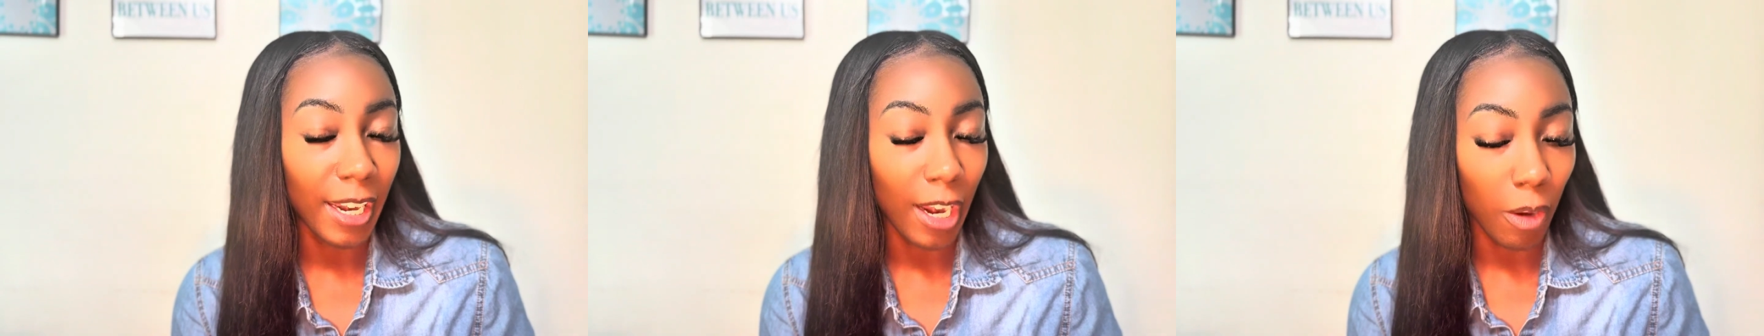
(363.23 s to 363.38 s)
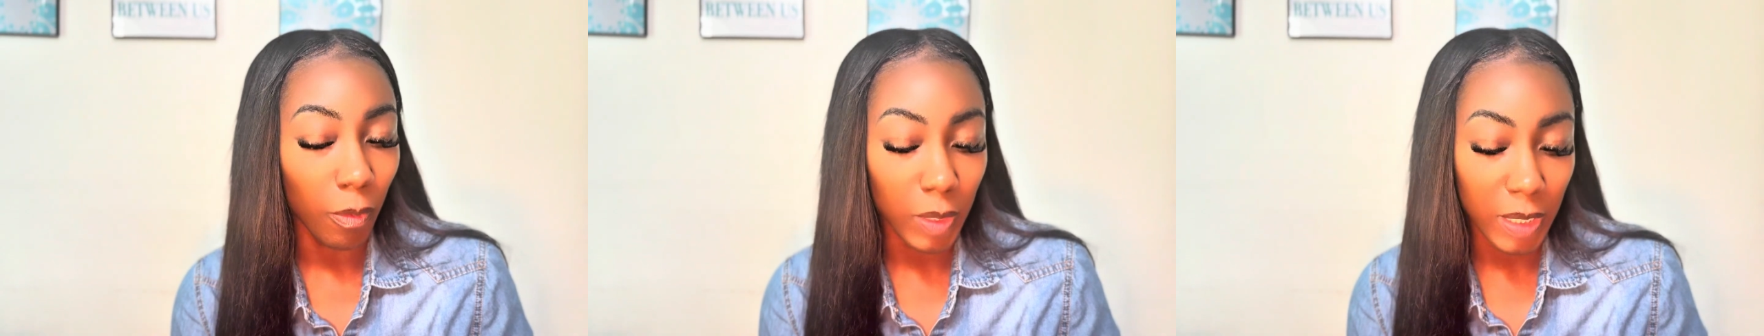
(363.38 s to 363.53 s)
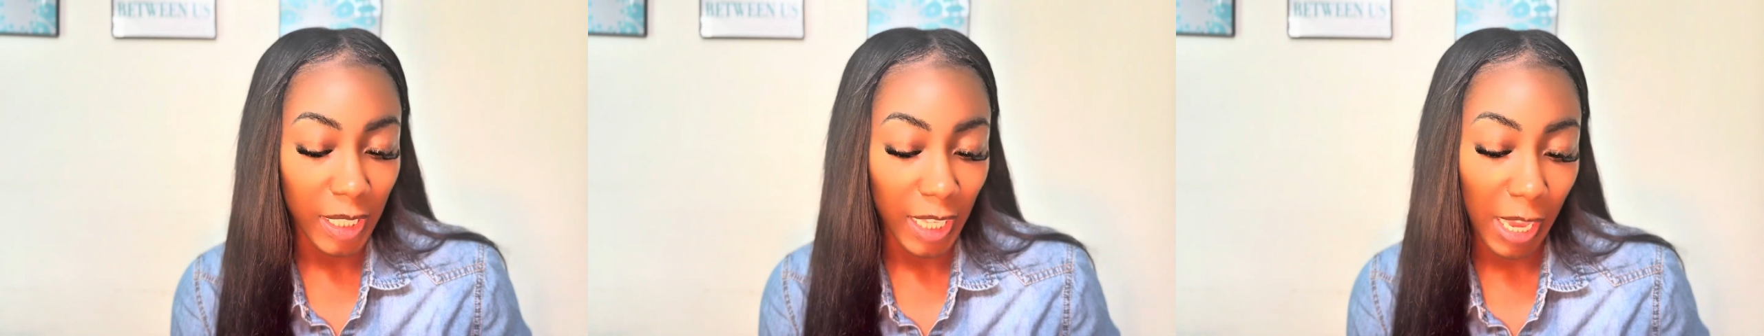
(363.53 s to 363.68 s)
I
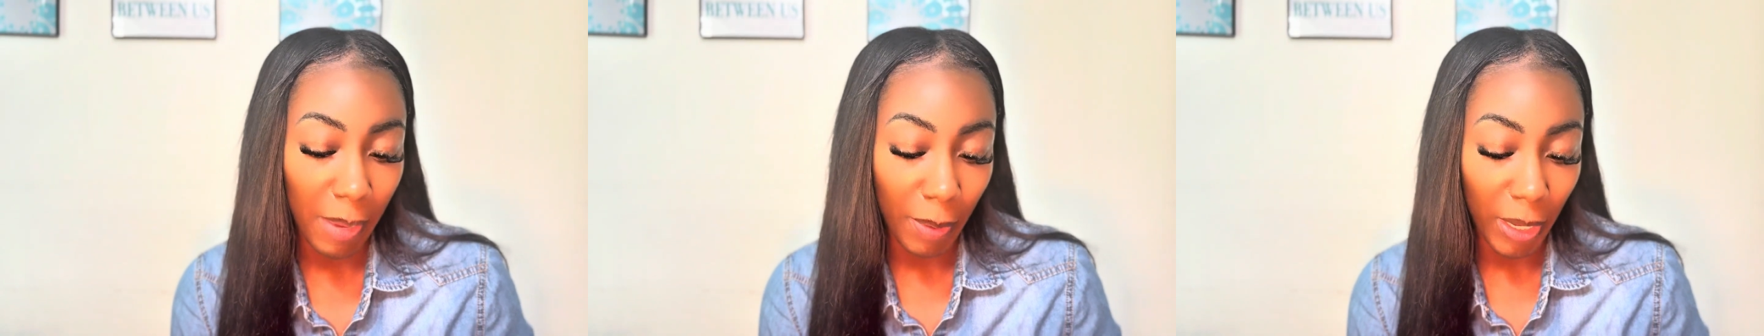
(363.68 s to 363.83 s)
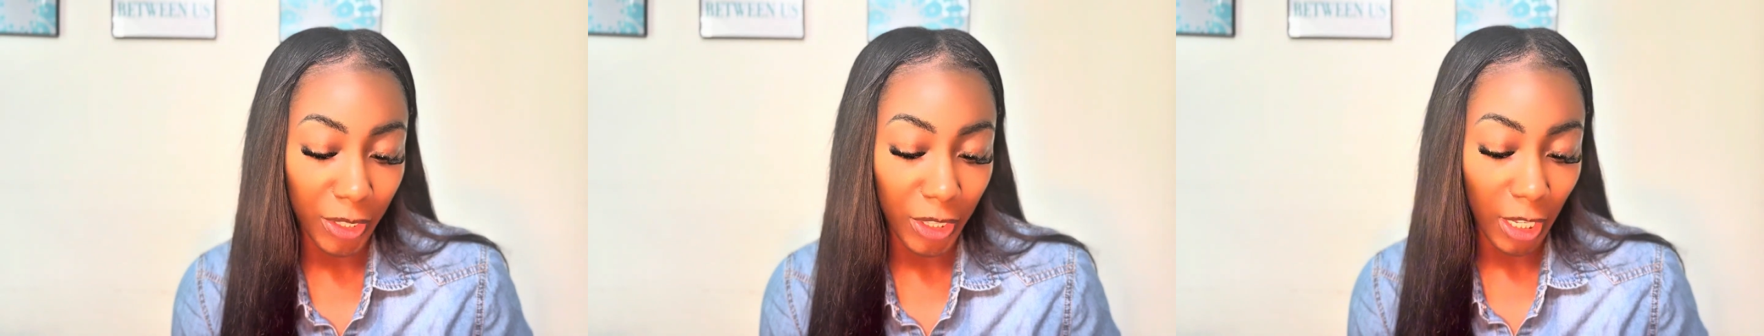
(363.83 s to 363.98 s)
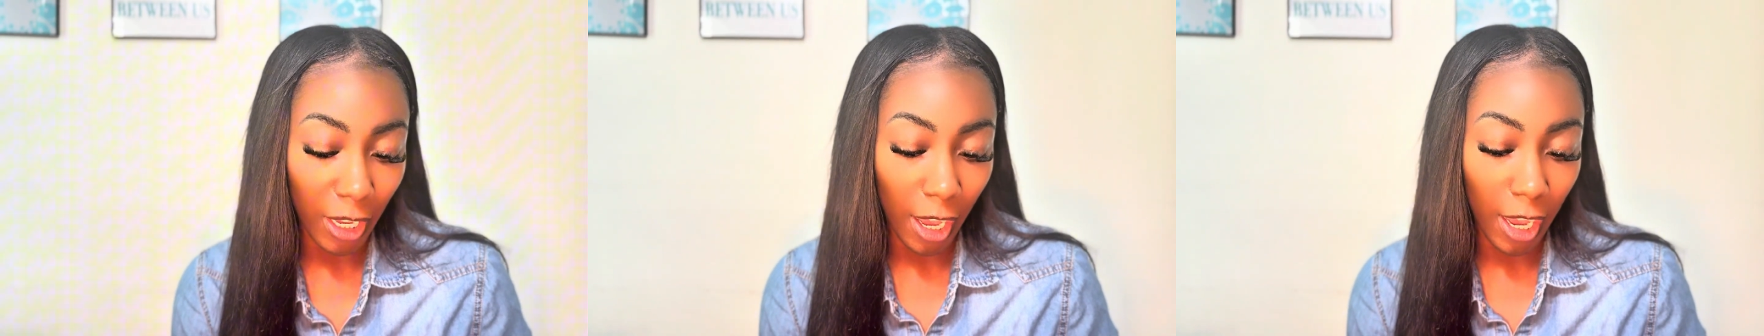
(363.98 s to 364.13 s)
would say
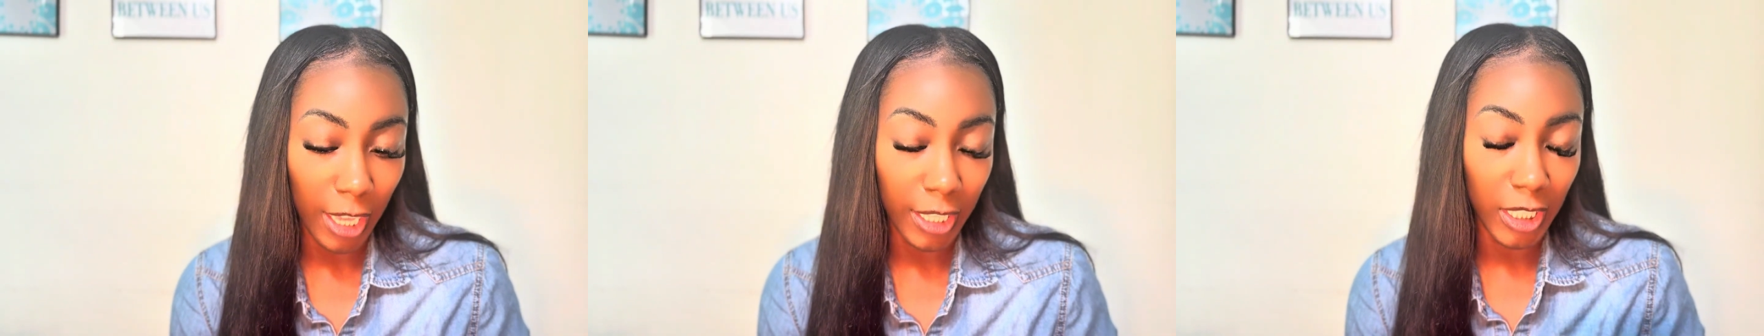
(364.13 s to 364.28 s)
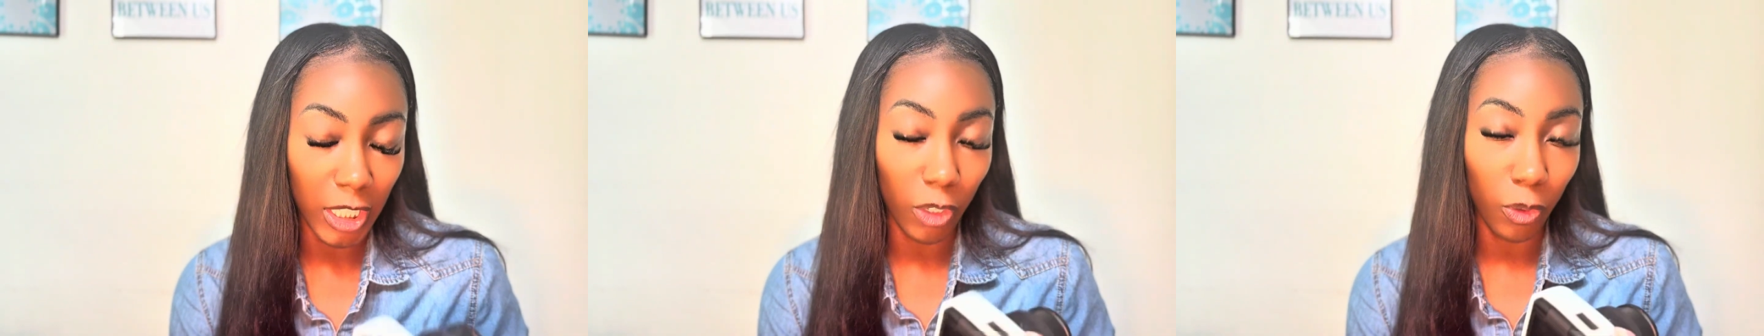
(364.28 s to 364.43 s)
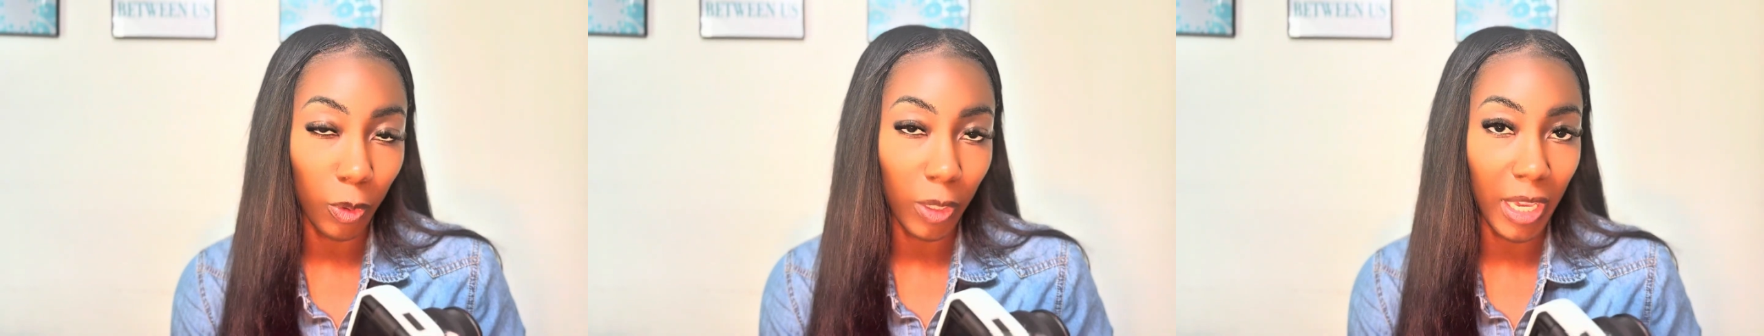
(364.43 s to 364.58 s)
about the
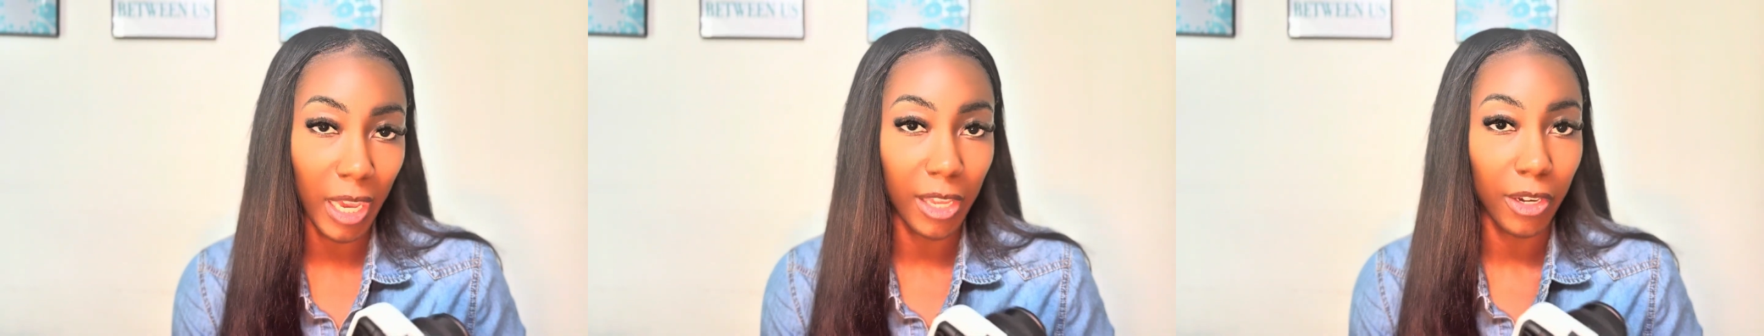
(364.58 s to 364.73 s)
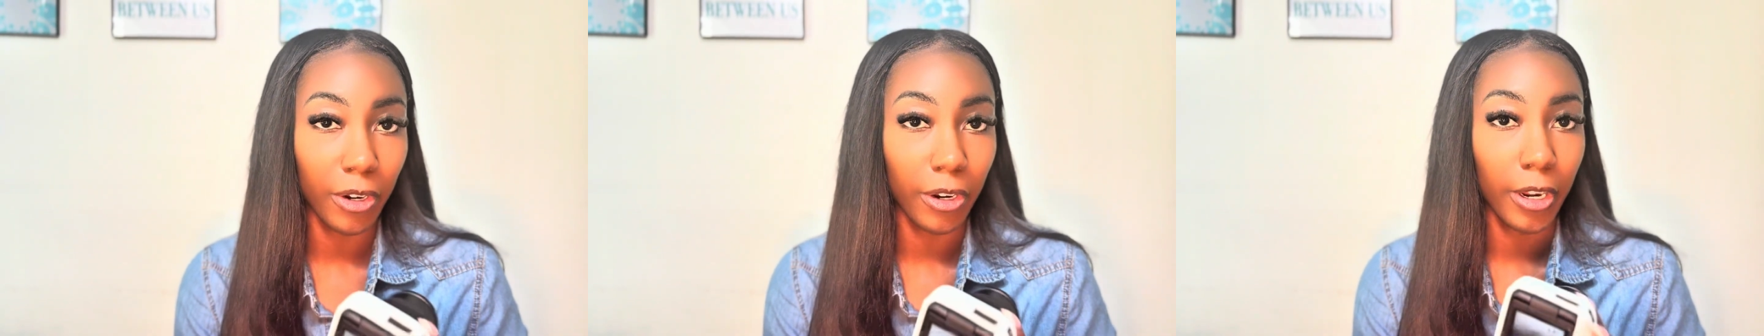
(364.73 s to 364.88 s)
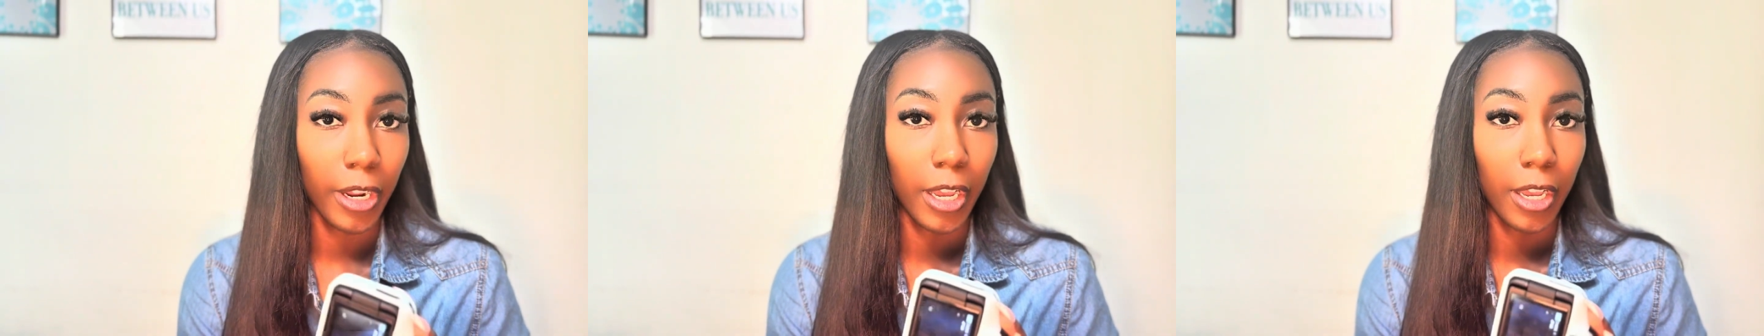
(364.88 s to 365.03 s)
content
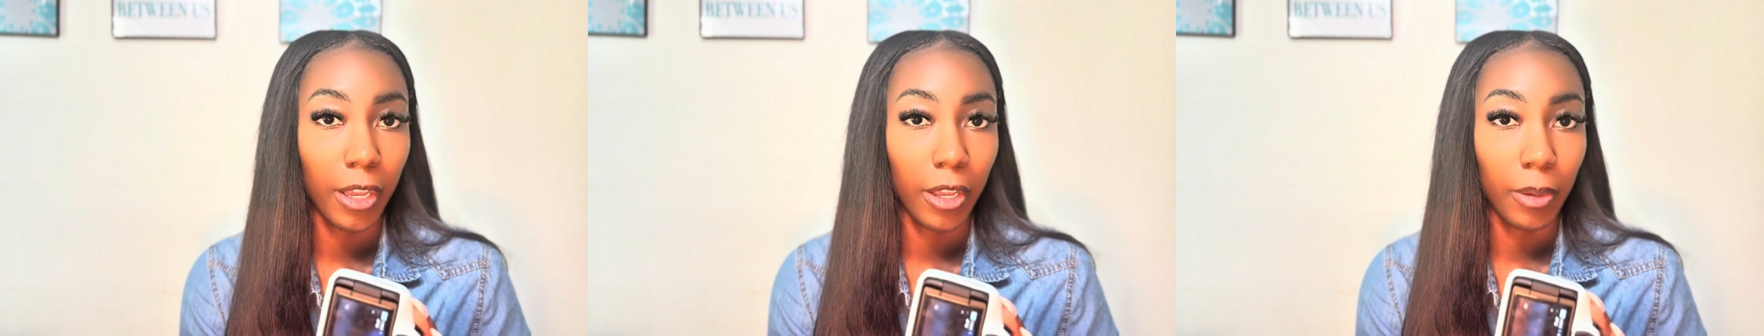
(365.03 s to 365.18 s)
creator